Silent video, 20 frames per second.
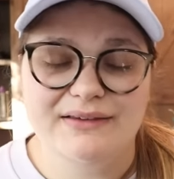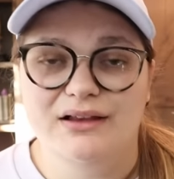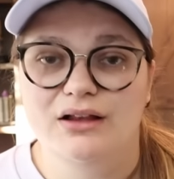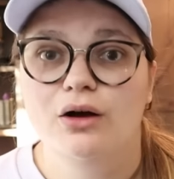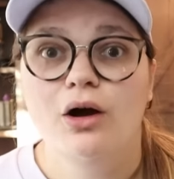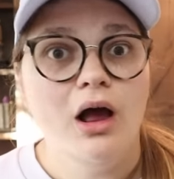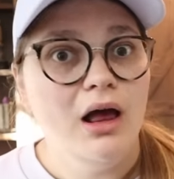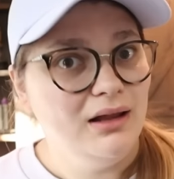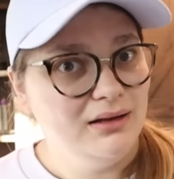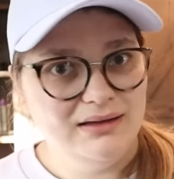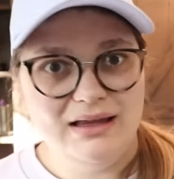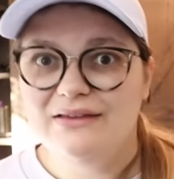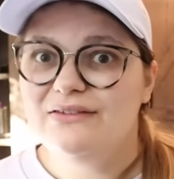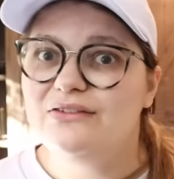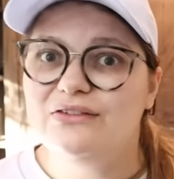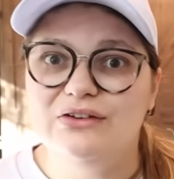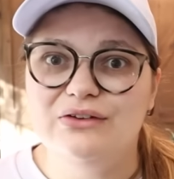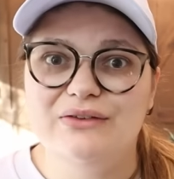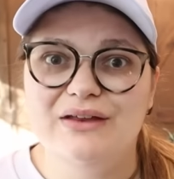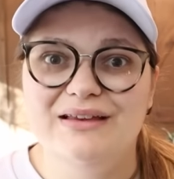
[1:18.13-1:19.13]
So let's
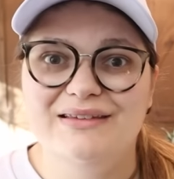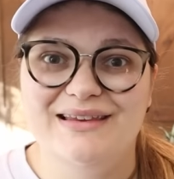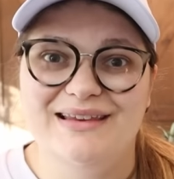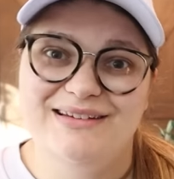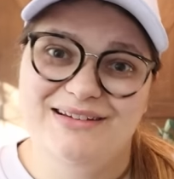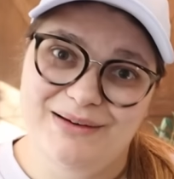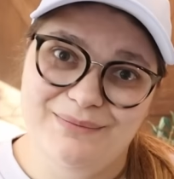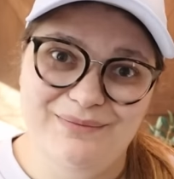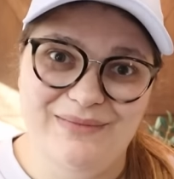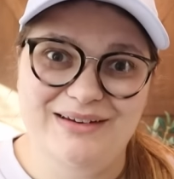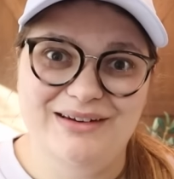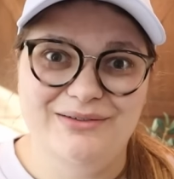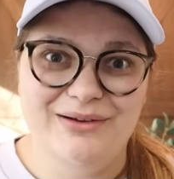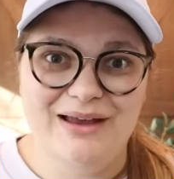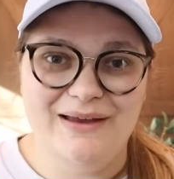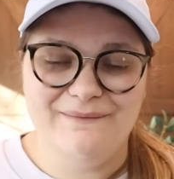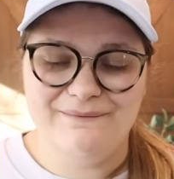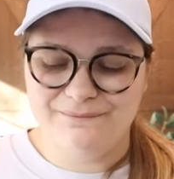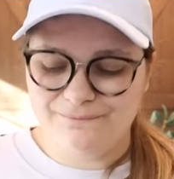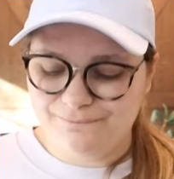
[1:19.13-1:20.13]
do this, let's jump into
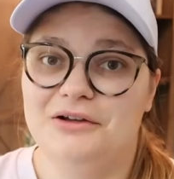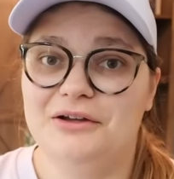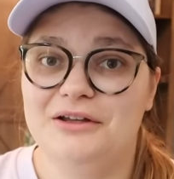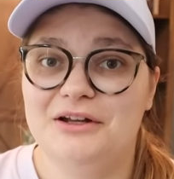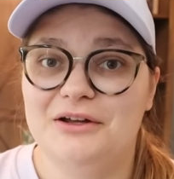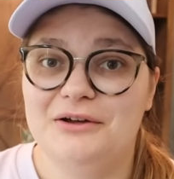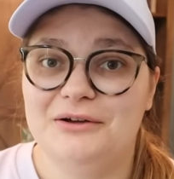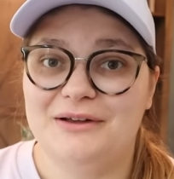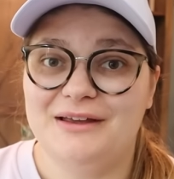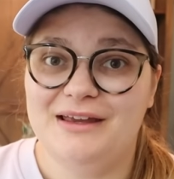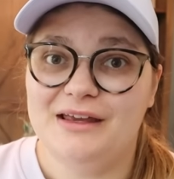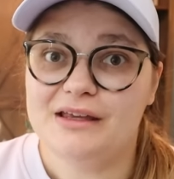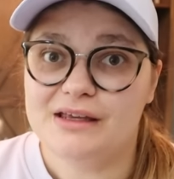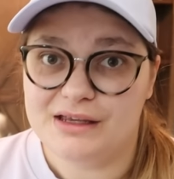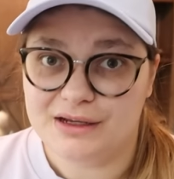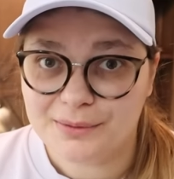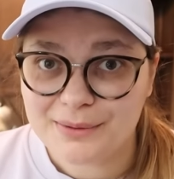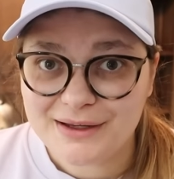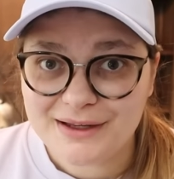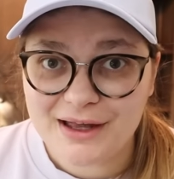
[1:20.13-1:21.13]
it. Okie doke,
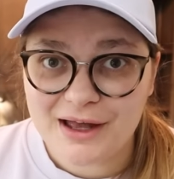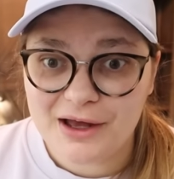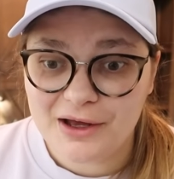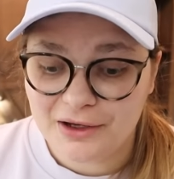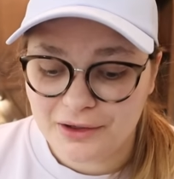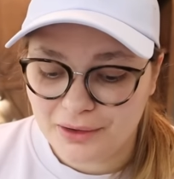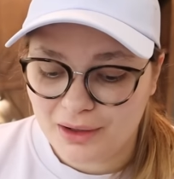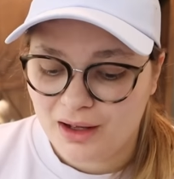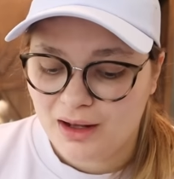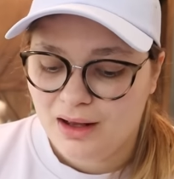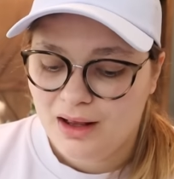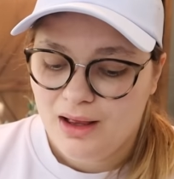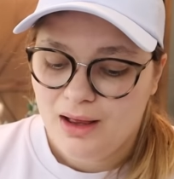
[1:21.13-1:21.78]
here we go.